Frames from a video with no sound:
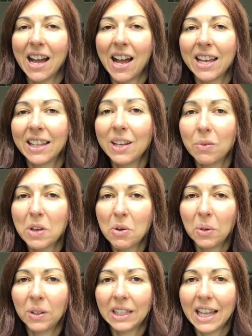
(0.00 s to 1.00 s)
I think we
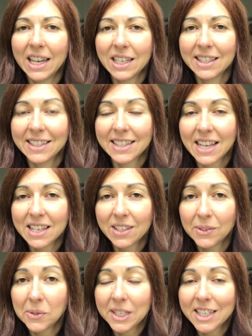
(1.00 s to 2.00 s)
all like success
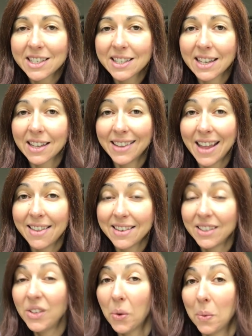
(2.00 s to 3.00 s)
stories. That
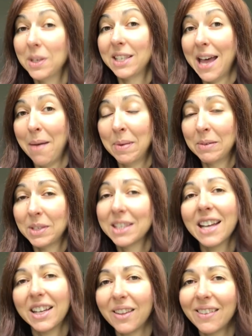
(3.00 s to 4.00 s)
doesn't always happen
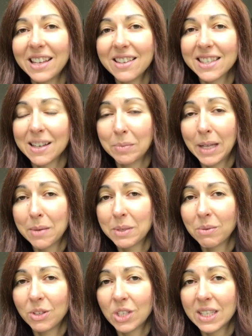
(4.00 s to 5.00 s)
with succulents.
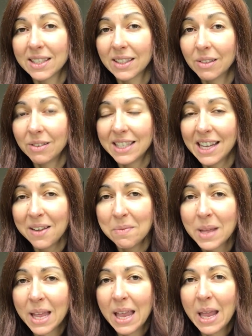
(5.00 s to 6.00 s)
Sometimes we just lose
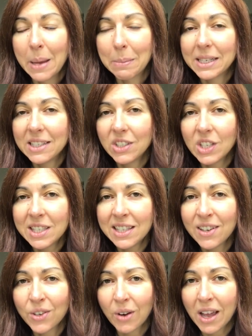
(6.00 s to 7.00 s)
them. But it's just
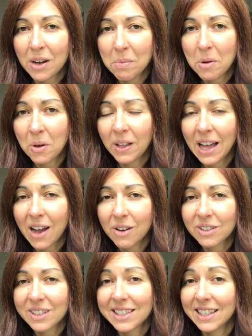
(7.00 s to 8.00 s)
incredible
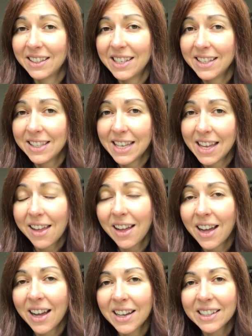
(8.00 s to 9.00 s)
how resilient they
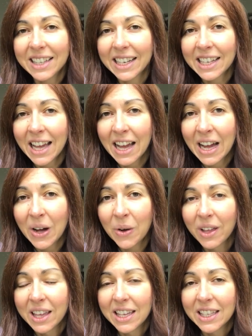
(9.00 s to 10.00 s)
are, and
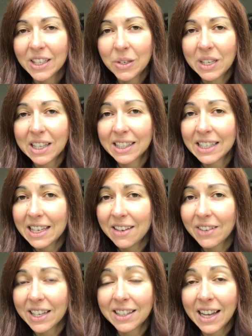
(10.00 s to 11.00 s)
how you can
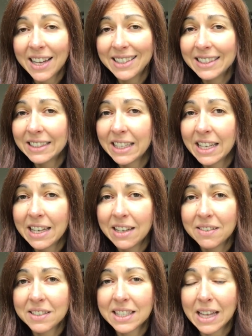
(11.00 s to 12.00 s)
leave a tiny
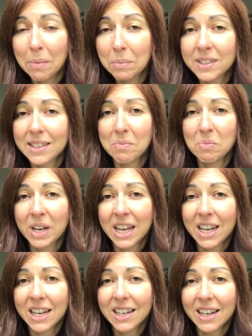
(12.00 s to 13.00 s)
leaves dumped
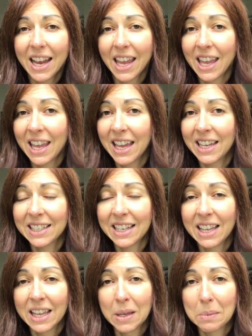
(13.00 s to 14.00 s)
somewhere
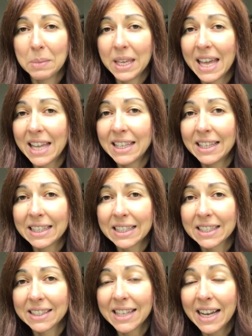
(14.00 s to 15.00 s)
and behead a
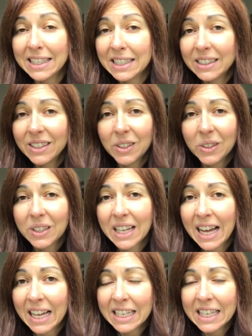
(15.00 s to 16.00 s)
tiny little
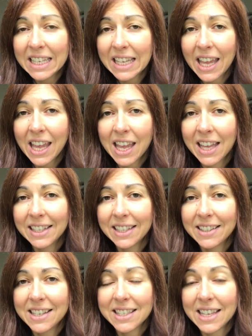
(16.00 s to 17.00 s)
cutting, and
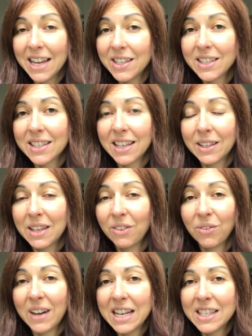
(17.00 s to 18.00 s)
it decides,
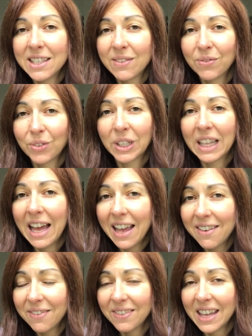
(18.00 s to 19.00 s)
it fights for
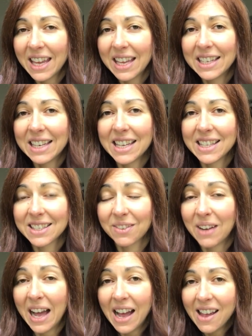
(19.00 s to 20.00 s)
life and it
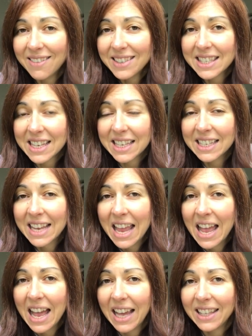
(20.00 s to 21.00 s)
survives. And
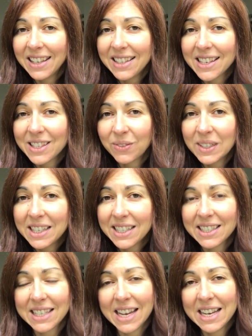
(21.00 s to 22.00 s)
I think that's really
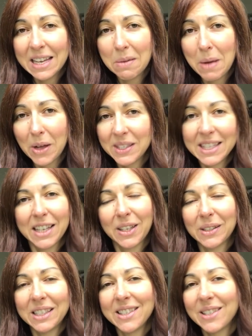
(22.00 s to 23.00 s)
exciting about
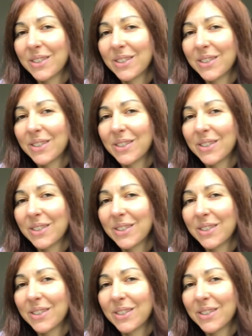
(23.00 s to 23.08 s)
succulents.